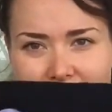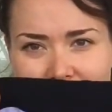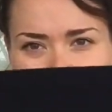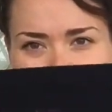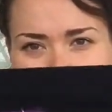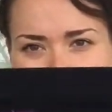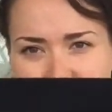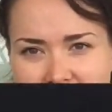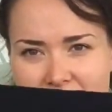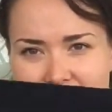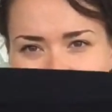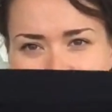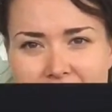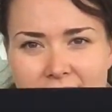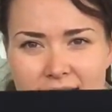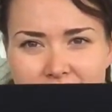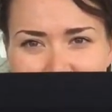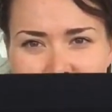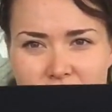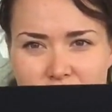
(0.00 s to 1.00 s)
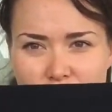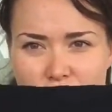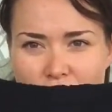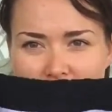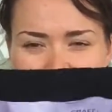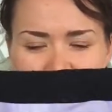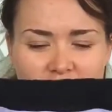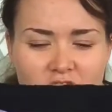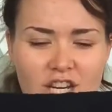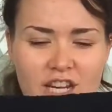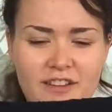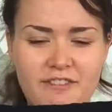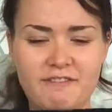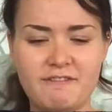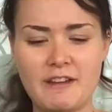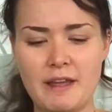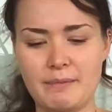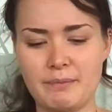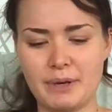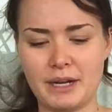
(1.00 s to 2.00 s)
they've got these like little stretchy
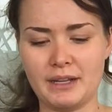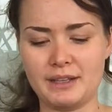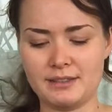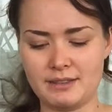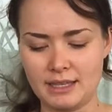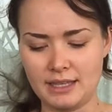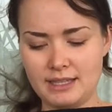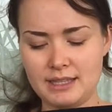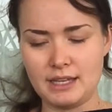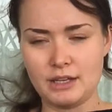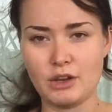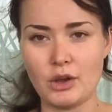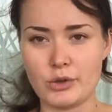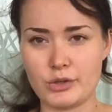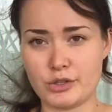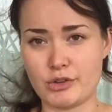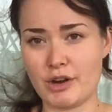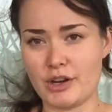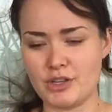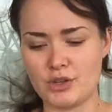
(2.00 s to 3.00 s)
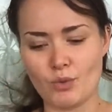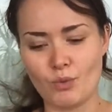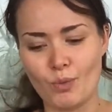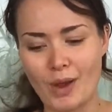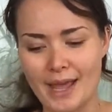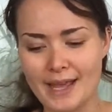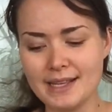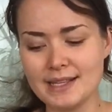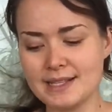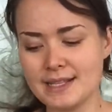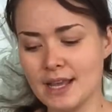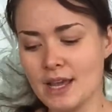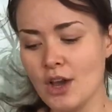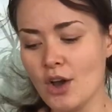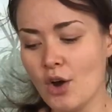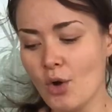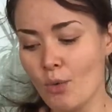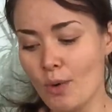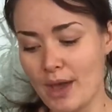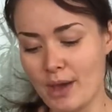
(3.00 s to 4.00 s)
fabric thing that goes around your waist,
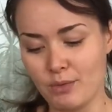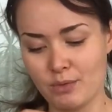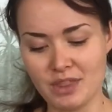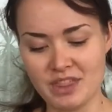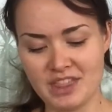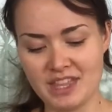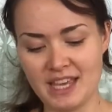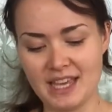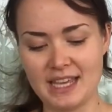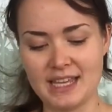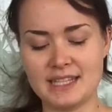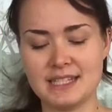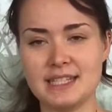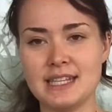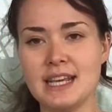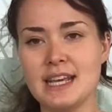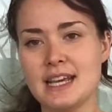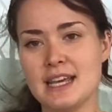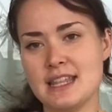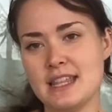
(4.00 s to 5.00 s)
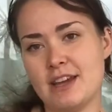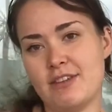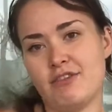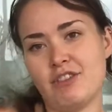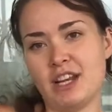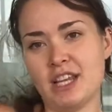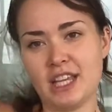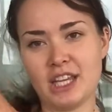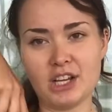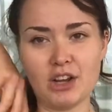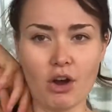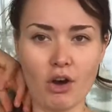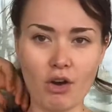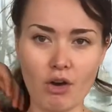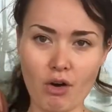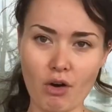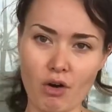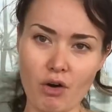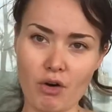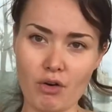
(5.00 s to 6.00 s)
where with these they really go
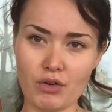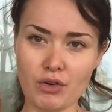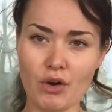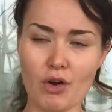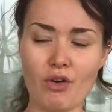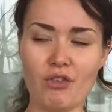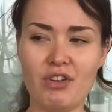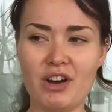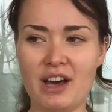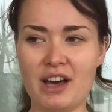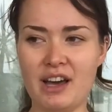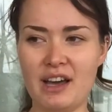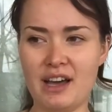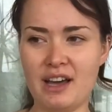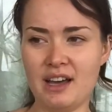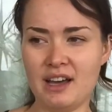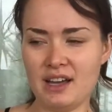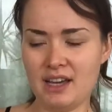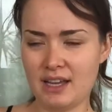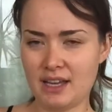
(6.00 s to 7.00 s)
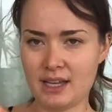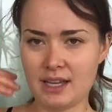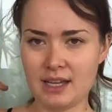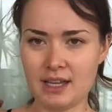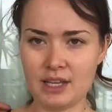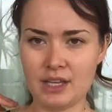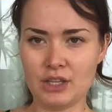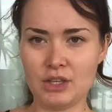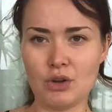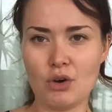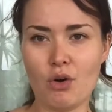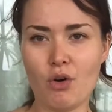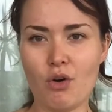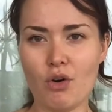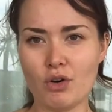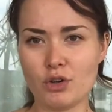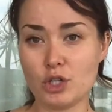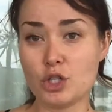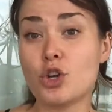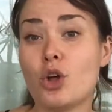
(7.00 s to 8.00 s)
on over
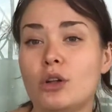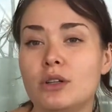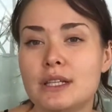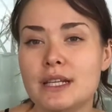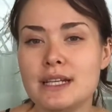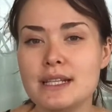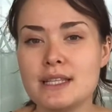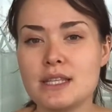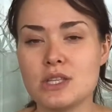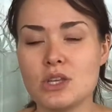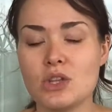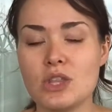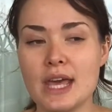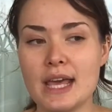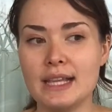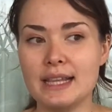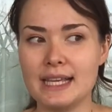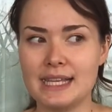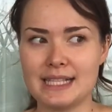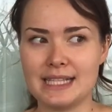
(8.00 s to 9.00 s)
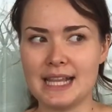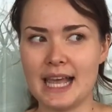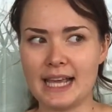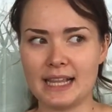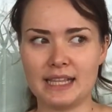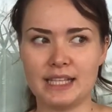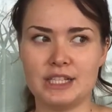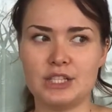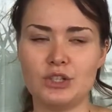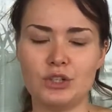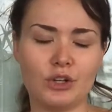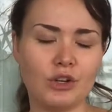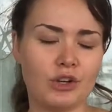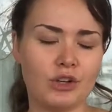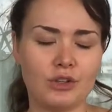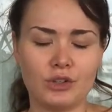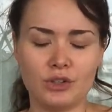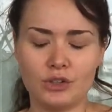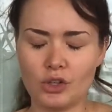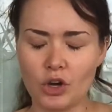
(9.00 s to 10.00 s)
your shoulders, so they're less likely to
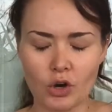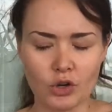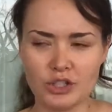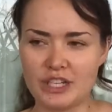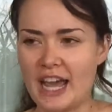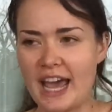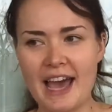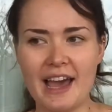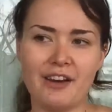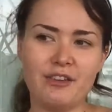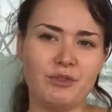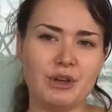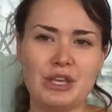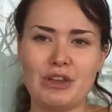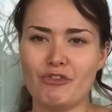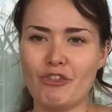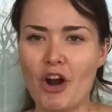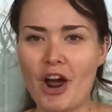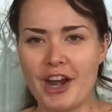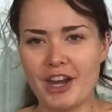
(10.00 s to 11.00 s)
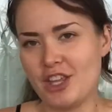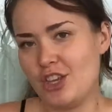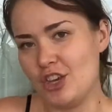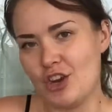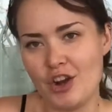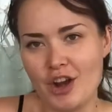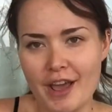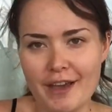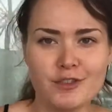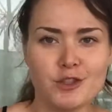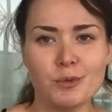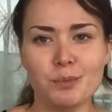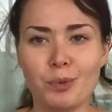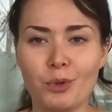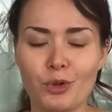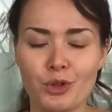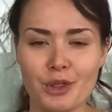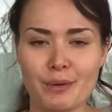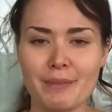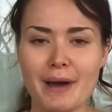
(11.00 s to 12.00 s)
go down when you're riding. You don't have to
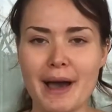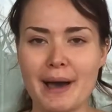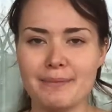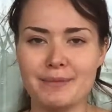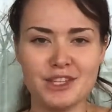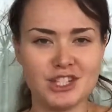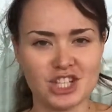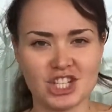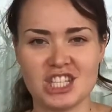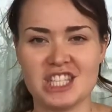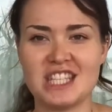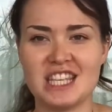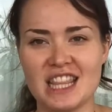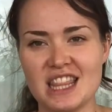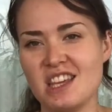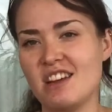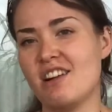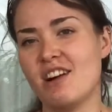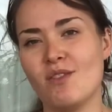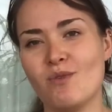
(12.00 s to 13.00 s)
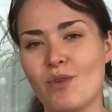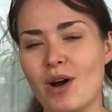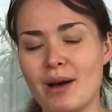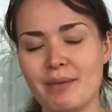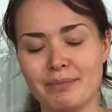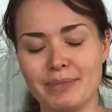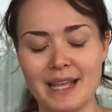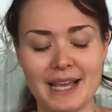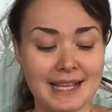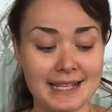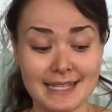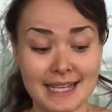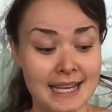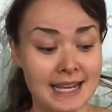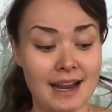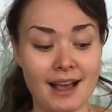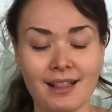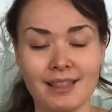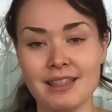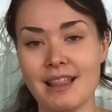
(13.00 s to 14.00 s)
pull them up, they just sit there in one place,
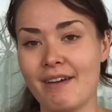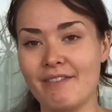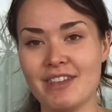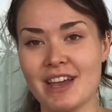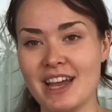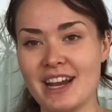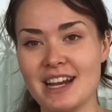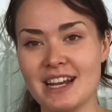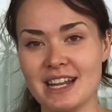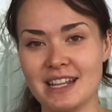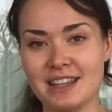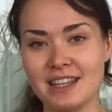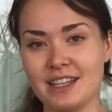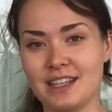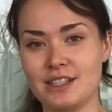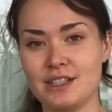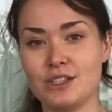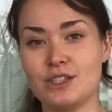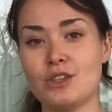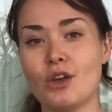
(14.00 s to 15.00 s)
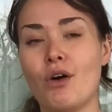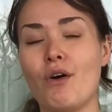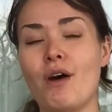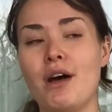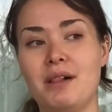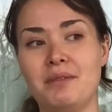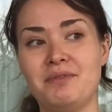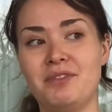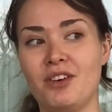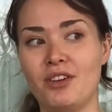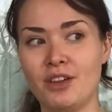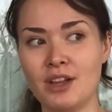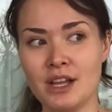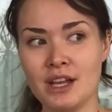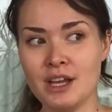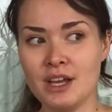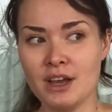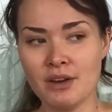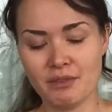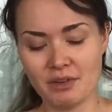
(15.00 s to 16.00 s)
and I love it, and I think it's so helpful
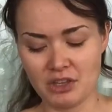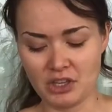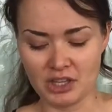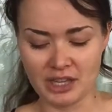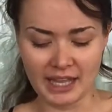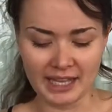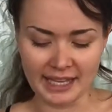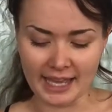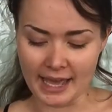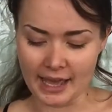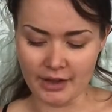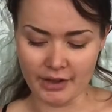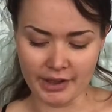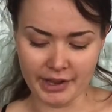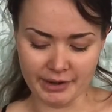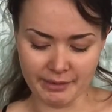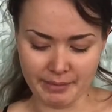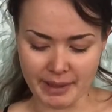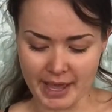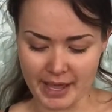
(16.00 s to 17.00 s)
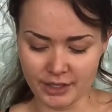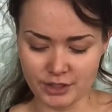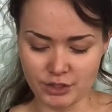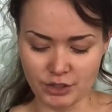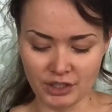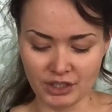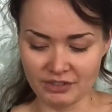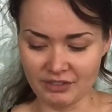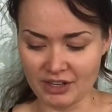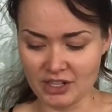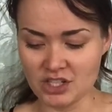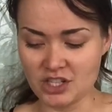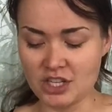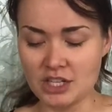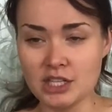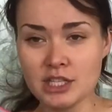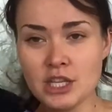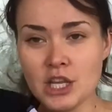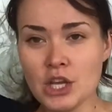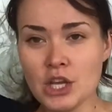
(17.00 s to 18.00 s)
when you're like out and about doing
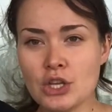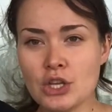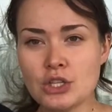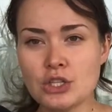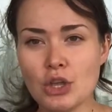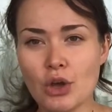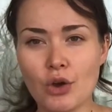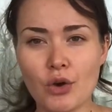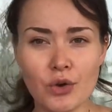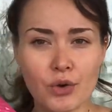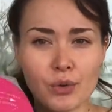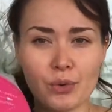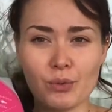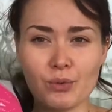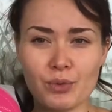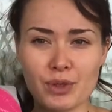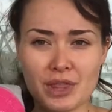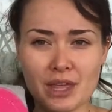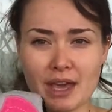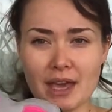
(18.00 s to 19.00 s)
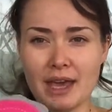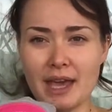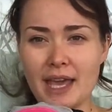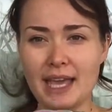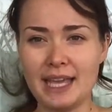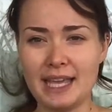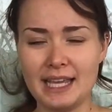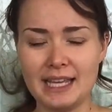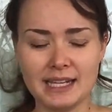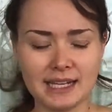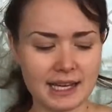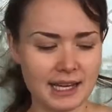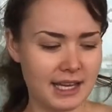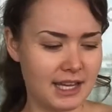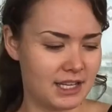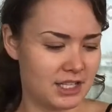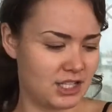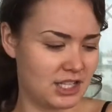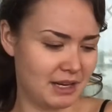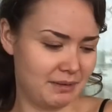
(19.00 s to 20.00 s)
adventures. So with the
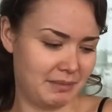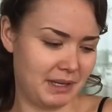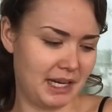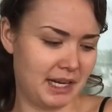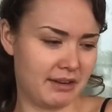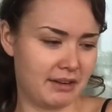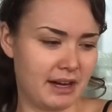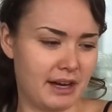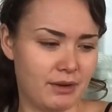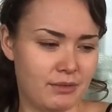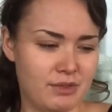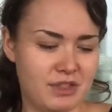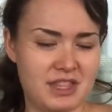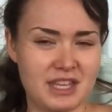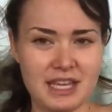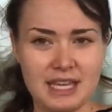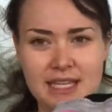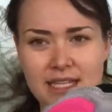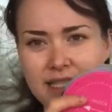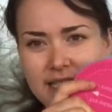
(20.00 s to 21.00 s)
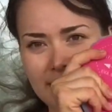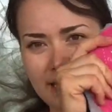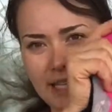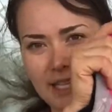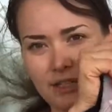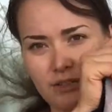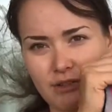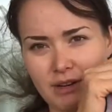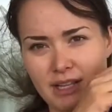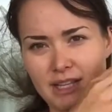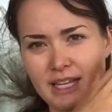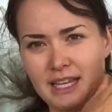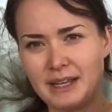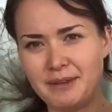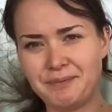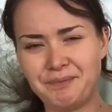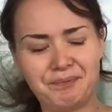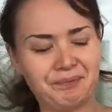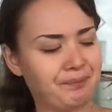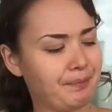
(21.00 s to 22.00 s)
inner chamois area of this is
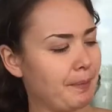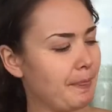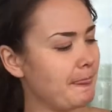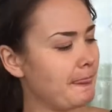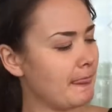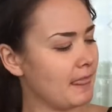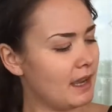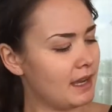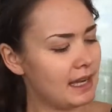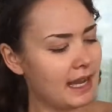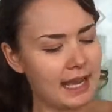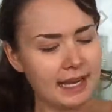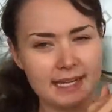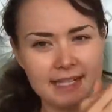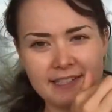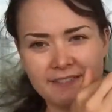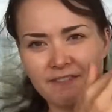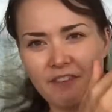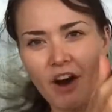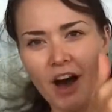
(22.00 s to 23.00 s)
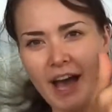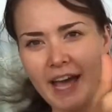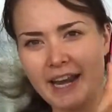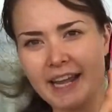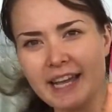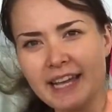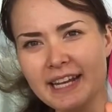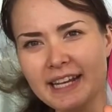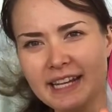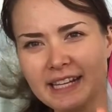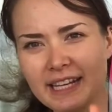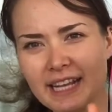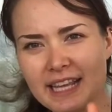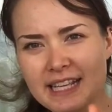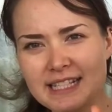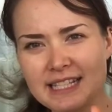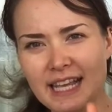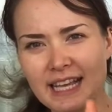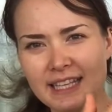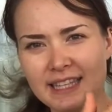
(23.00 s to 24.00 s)
really kind of divided. It
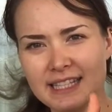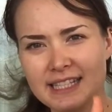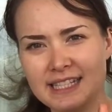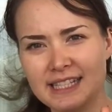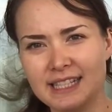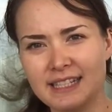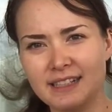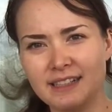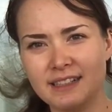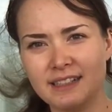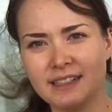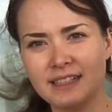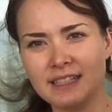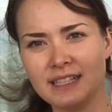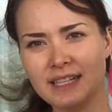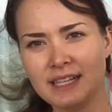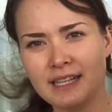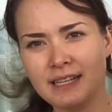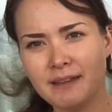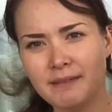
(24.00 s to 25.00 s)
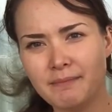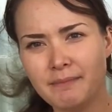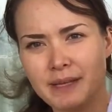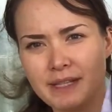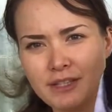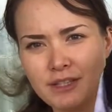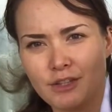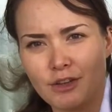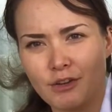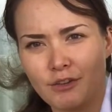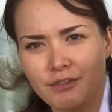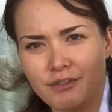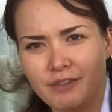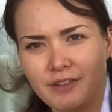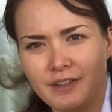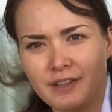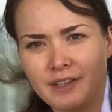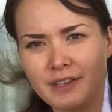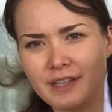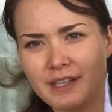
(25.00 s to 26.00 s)
has like these little bits of,
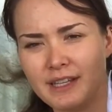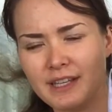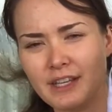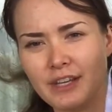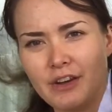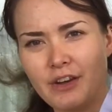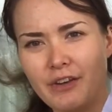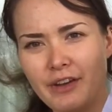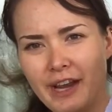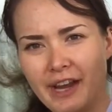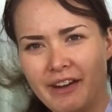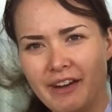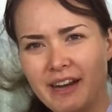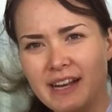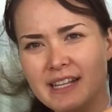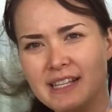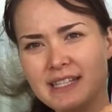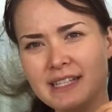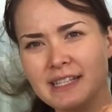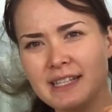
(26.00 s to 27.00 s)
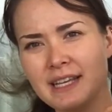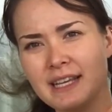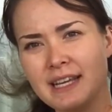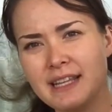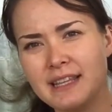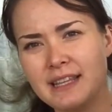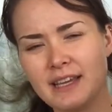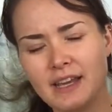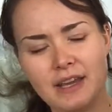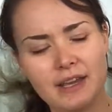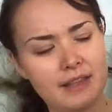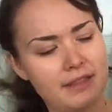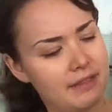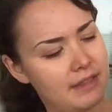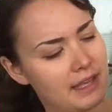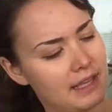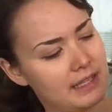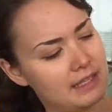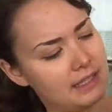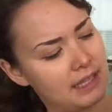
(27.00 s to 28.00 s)
you know, areas that
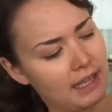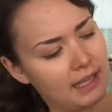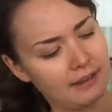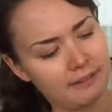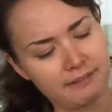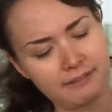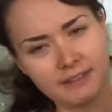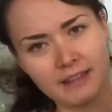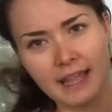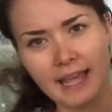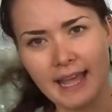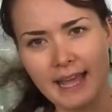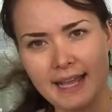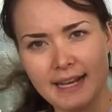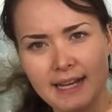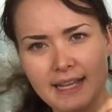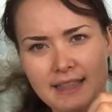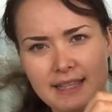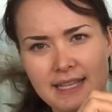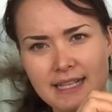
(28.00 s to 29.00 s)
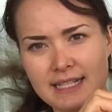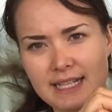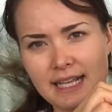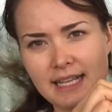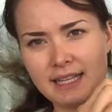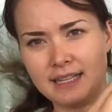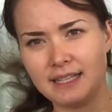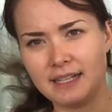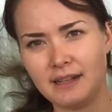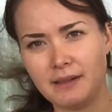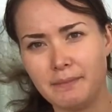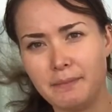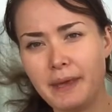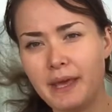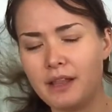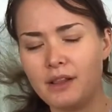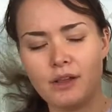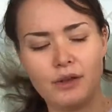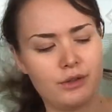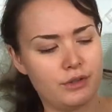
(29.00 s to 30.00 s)
there's like a flat and there's like a little
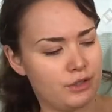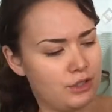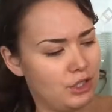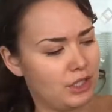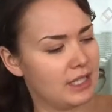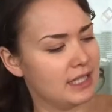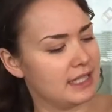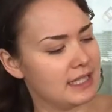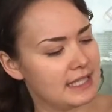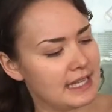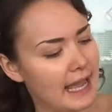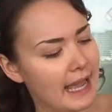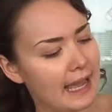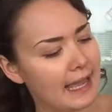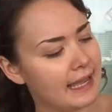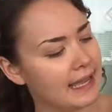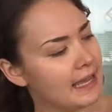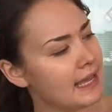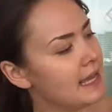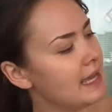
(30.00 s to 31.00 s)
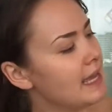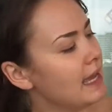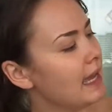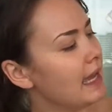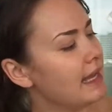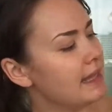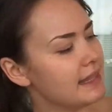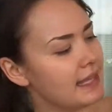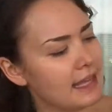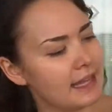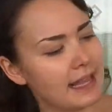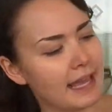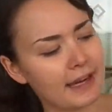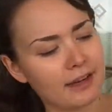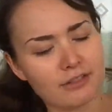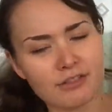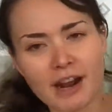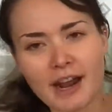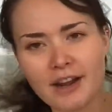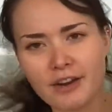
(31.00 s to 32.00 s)
pillows, you can say, and they're
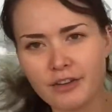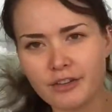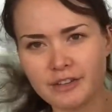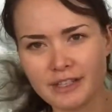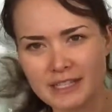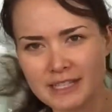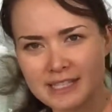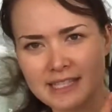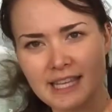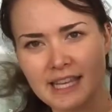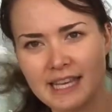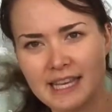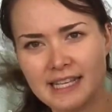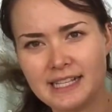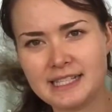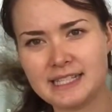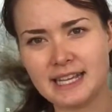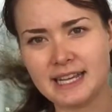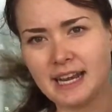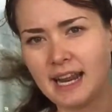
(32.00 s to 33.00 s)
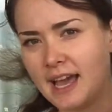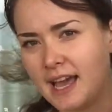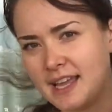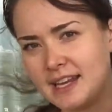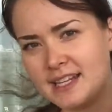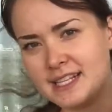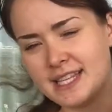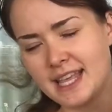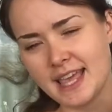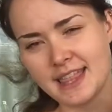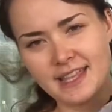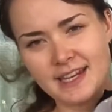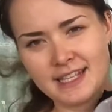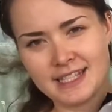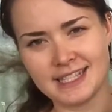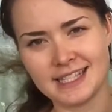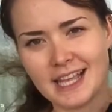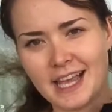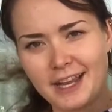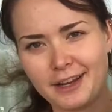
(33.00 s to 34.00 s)
like right all these things, and I understand that
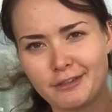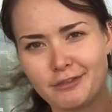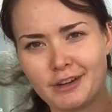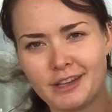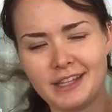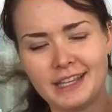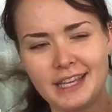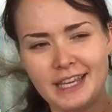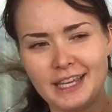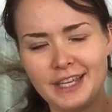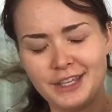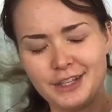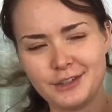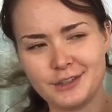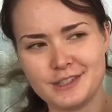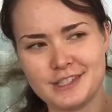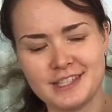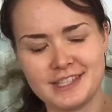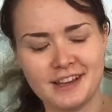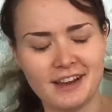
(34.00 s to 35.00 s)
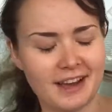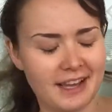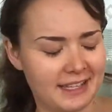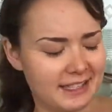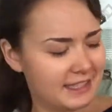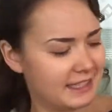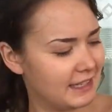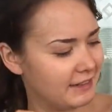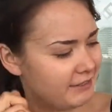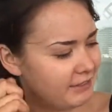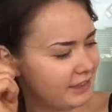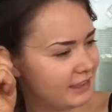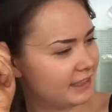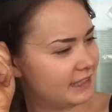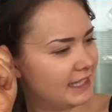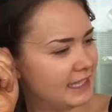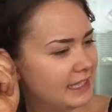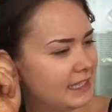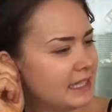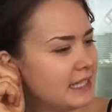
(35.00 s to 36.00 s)
it's like really, you know, designed and
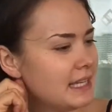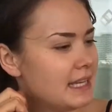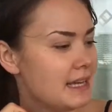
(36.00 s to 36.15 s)
everything,